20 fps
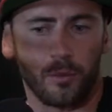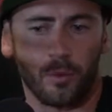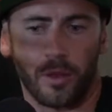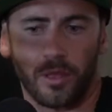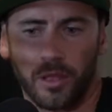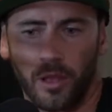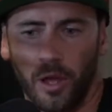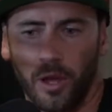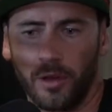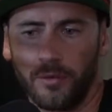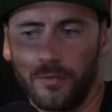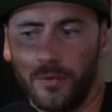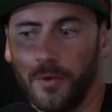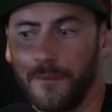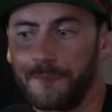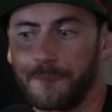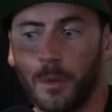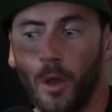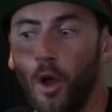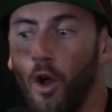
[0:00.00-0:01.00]
with love.
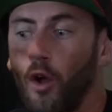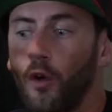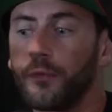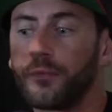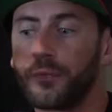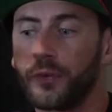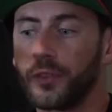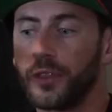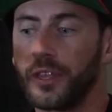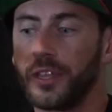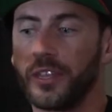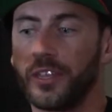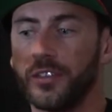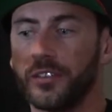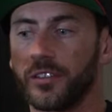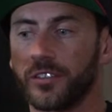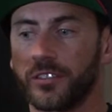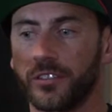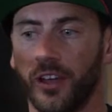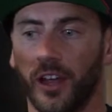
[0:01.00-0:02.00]
Hopefully he
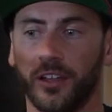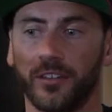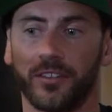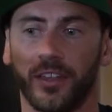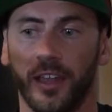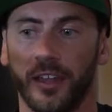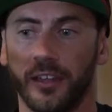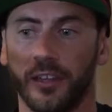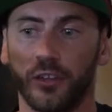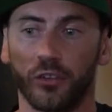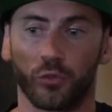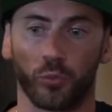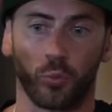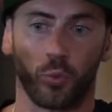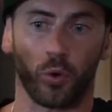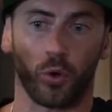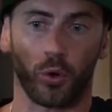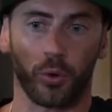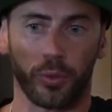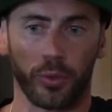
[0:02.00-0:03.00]
decides that he's
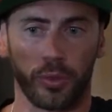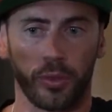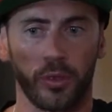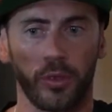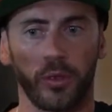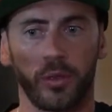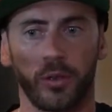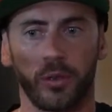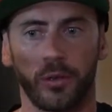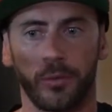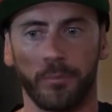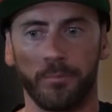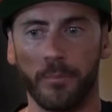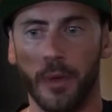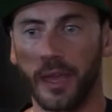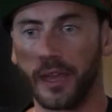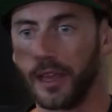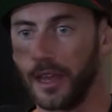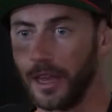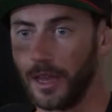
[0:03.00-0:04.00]
worth
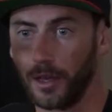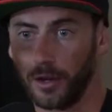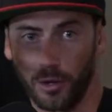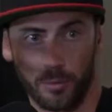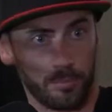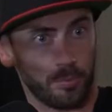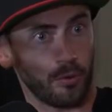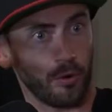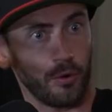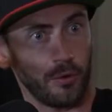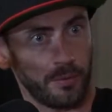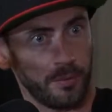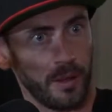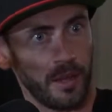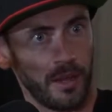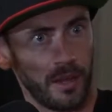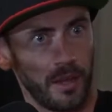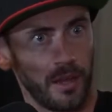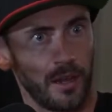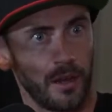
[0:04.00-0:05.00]
making an
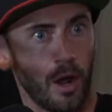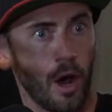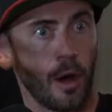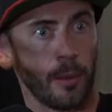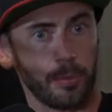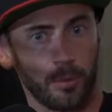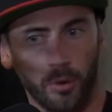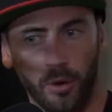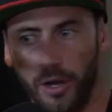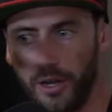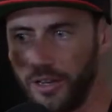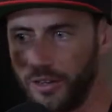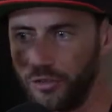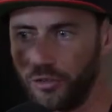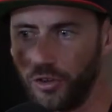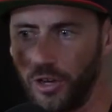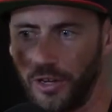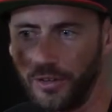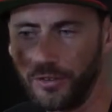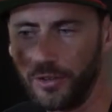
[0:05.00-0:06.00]
improvement and upgrade and
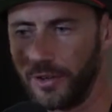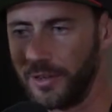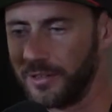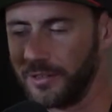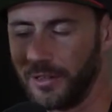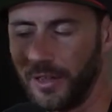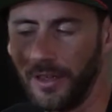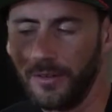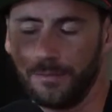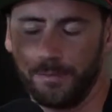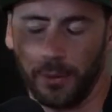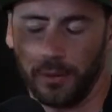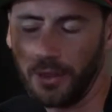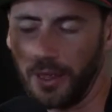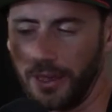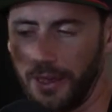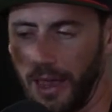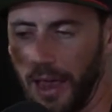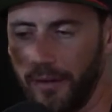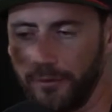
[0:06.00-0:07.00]
change in his life. But
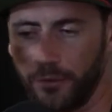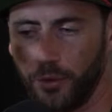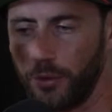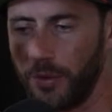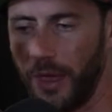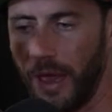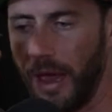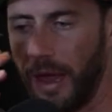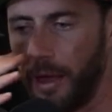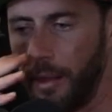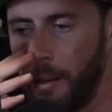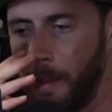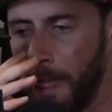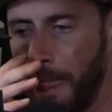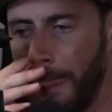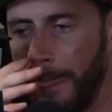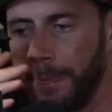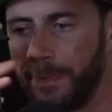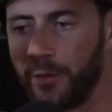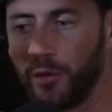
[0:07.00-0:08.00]
like after that,
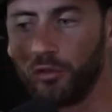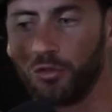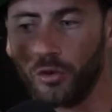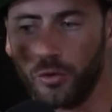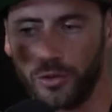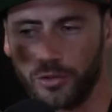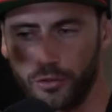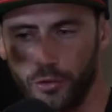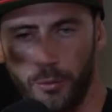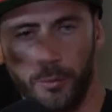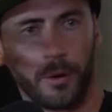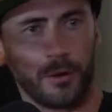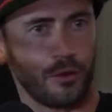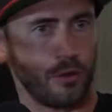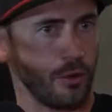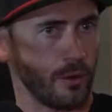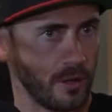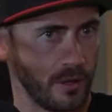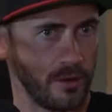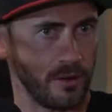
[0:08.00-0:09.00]
there's only so much
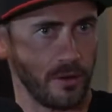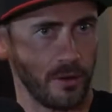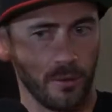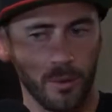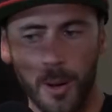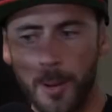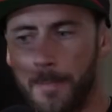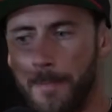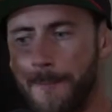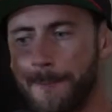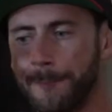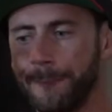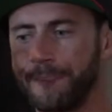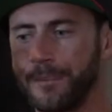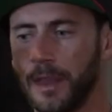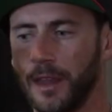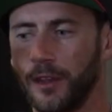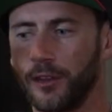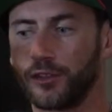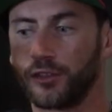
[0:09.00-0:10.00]
you can do.
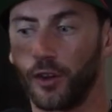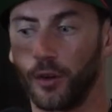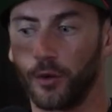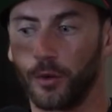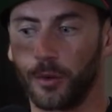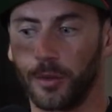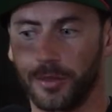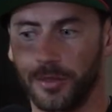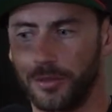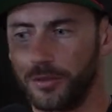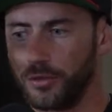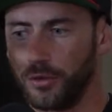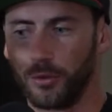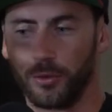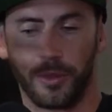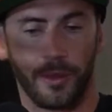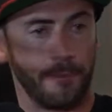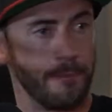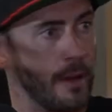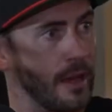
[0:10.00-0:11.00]
So
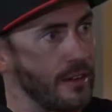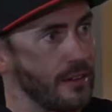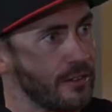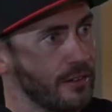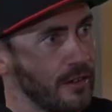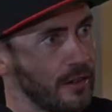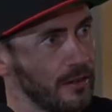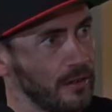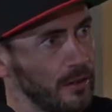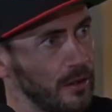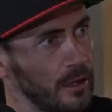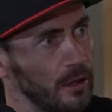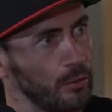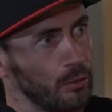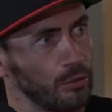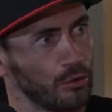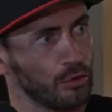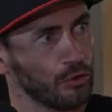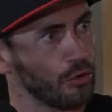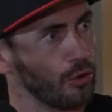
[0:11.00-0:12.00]
dude, the medicine, it
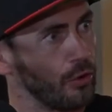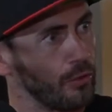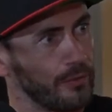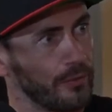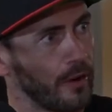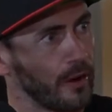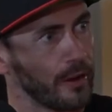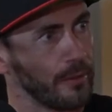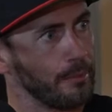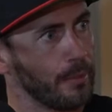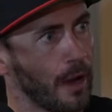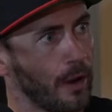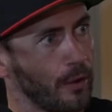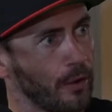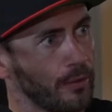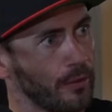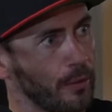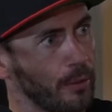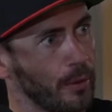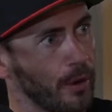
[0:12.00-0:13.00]
was so fucking
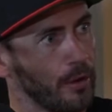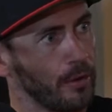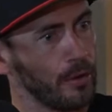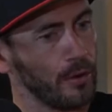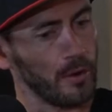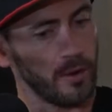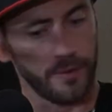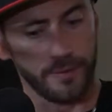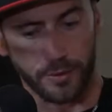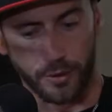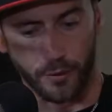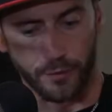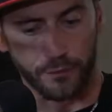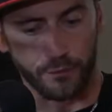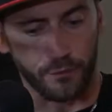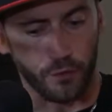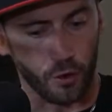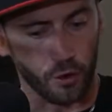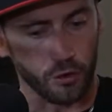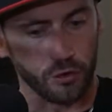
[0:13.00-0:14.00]
powerful, bro. The
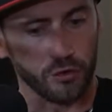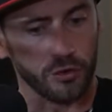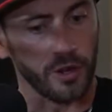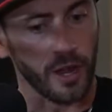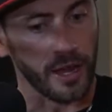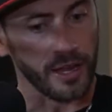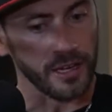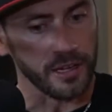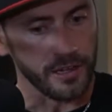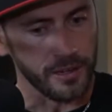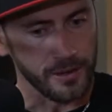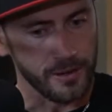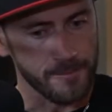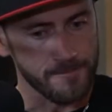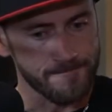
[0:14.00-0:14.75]
first night,